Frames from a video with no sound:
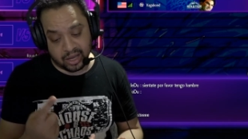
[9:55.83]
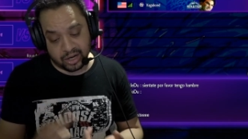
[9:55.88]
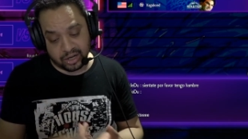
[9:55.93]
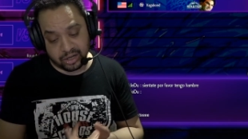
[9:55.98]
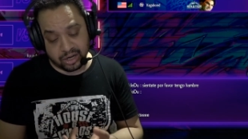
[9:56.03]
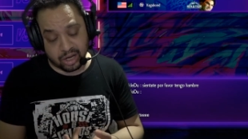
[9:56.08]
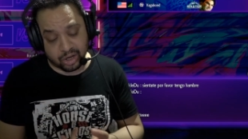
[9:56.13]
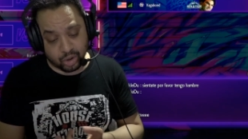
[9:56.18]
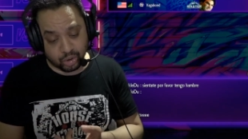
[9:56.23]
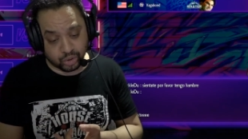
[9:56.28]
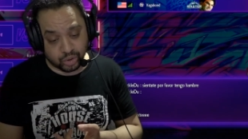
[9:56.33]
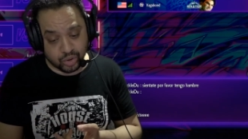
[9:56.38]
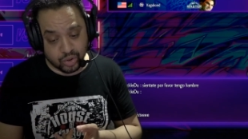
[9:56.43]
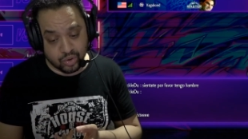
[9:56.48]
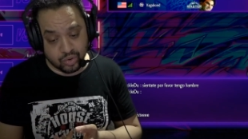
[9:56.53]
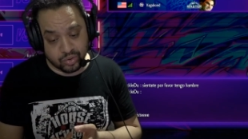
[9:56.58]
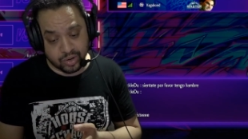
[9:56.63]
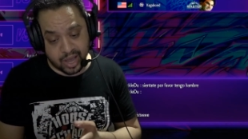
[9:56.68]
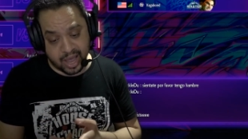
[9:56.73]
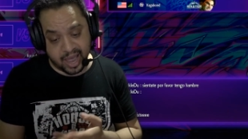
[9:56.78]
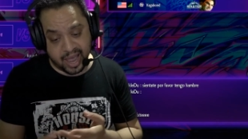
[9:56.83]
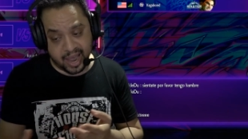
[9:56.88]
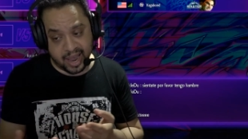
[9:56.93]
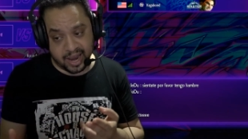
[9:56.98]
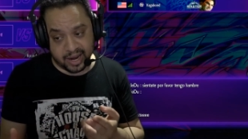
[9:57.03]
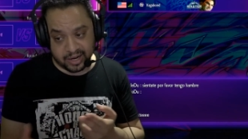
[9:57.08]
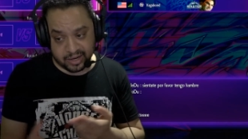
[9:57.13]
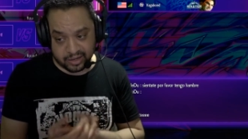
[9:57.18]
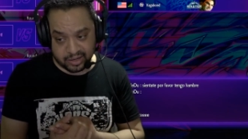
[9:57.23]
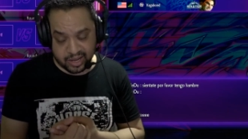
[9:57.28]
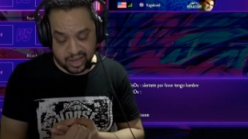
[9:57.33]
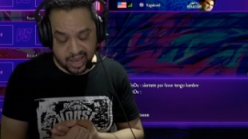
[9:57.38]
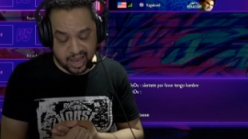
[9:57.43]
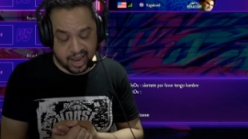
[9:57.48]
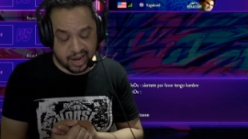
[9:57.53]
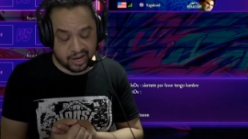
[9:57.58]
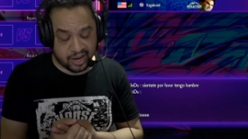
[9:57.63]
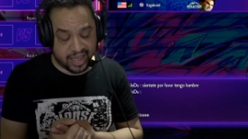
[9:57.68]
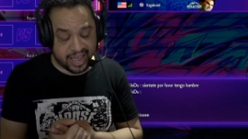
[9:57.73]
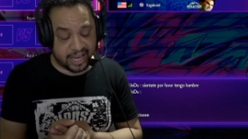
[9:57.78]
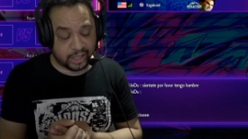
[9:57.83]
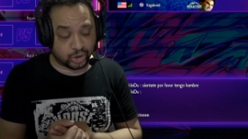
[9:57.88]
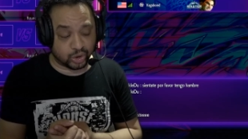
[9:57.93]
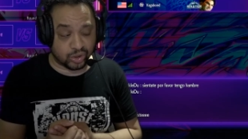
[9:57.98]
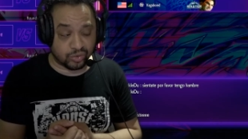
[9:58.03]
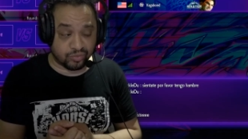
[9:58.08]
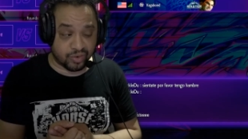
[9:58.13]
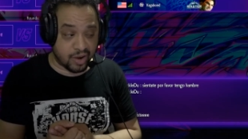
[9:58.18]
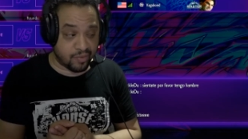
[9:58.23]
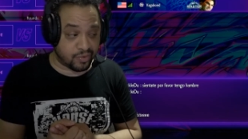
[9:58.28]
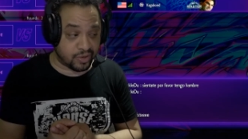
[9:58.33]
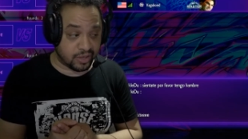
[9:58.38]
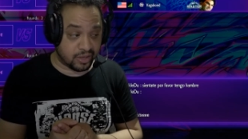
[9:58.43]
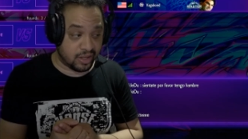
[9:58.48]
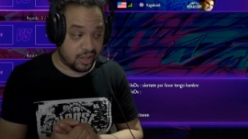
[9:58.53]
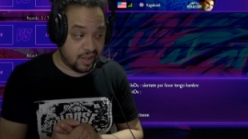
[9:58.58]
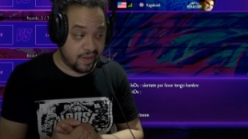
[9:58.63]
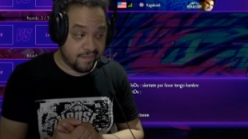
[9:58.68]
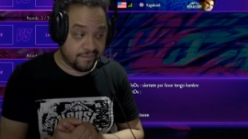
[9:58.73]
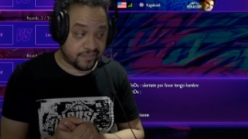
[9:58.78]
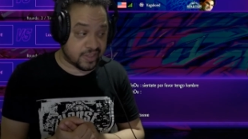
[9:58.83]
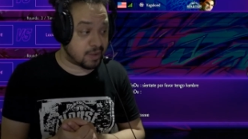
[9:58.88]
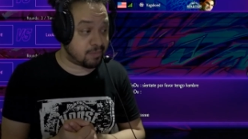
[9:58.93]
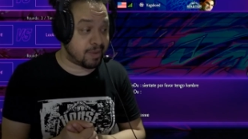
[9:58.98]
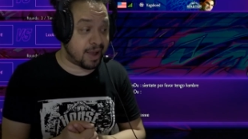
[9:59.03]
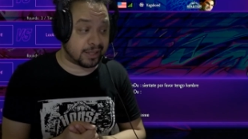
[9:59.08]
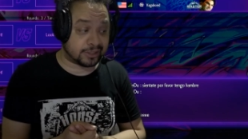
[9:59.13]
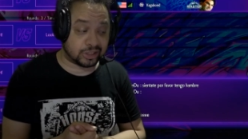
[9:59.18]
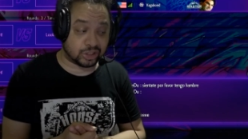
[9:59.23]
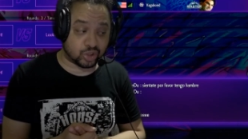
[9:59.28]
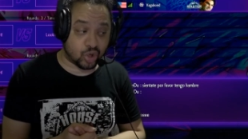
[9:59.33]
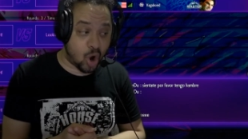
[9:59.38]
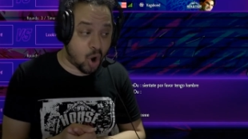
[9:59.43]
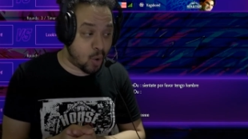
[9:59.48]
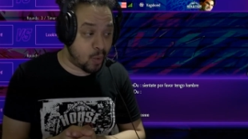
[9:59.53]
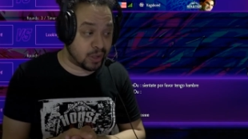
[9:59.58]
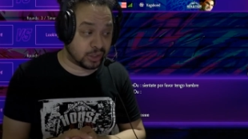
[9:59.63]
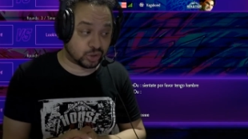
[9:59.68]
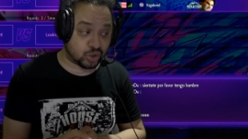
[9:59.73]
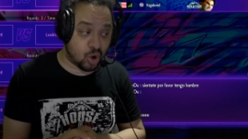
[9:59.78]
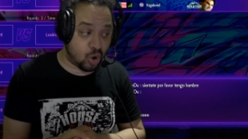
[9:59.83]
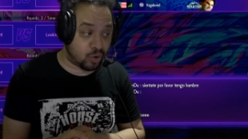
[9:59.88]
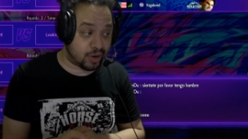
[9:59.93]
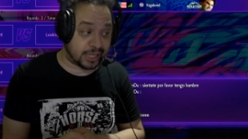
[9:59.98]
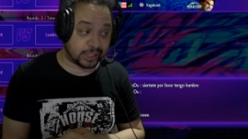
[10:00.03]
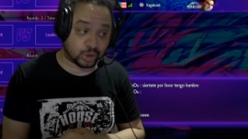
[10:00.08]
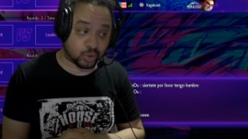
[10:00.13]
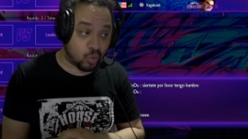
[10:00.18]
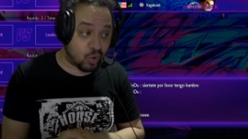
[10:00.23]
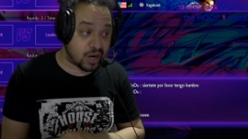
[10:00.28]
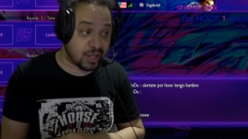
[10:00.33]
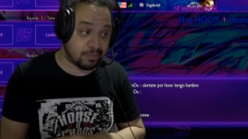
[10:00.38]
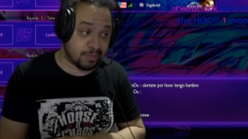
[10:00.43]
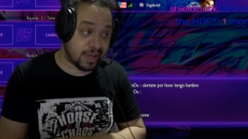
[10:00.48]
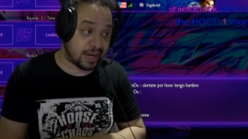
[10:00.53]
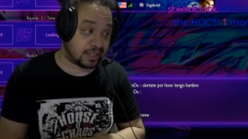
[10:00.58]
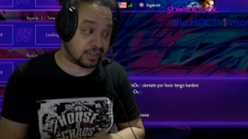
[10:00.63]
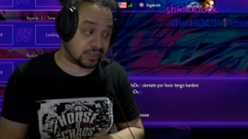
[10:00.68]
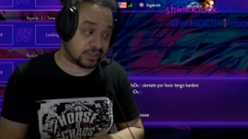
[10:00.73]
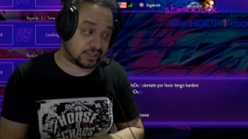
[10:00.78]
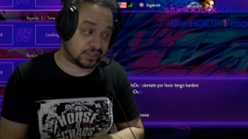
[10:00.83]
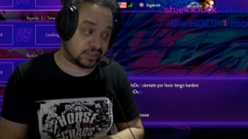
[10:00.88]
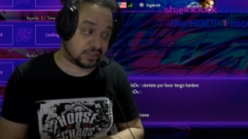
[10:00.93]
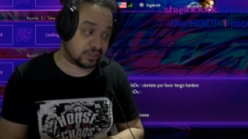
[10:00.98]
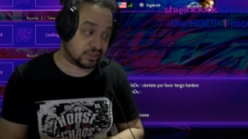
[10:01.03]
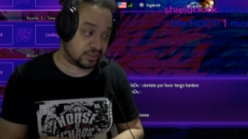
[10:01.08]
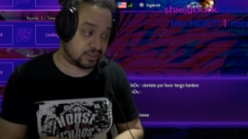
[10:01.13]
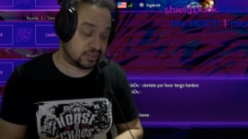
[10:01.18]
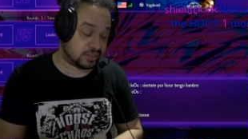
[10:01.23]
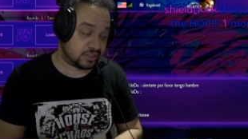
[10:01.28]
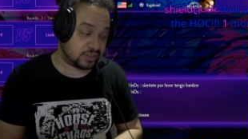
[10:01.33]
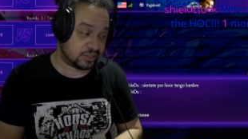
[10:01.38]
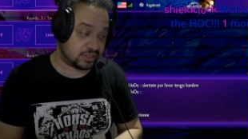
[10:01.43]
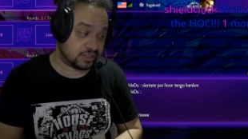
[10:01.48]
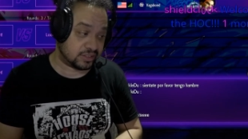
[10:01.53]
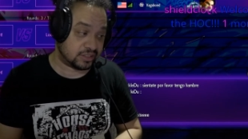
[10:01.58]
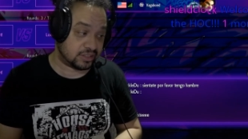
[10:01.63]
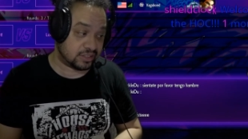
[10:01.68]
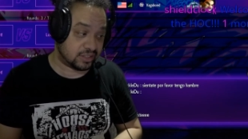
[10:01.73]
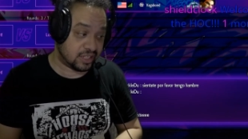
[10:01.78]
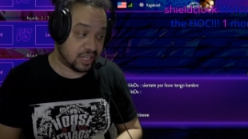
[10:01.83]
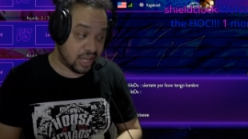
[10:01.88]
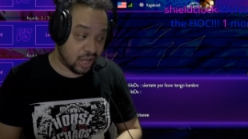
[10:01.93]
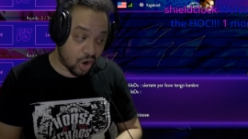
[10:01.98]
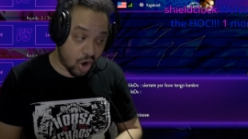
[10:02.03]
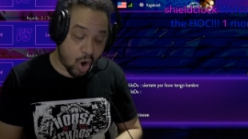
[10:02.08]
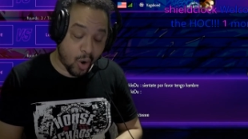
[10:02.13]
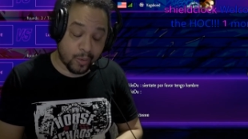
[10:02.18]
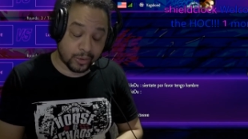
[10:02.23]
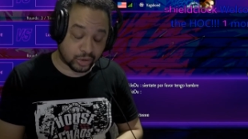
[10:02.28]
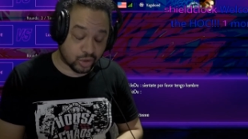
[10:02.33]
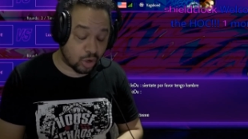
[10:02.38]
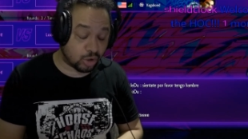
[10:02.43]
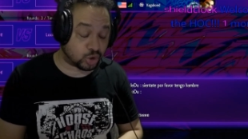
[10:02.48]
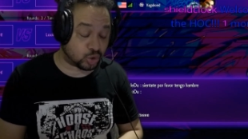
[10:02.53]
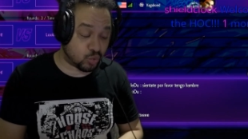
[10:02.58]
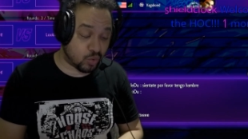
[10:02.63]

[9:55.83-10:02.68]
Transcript: Knuckle Dude and and Adrian Riven their matches always go like 20 minutes. It always goes 20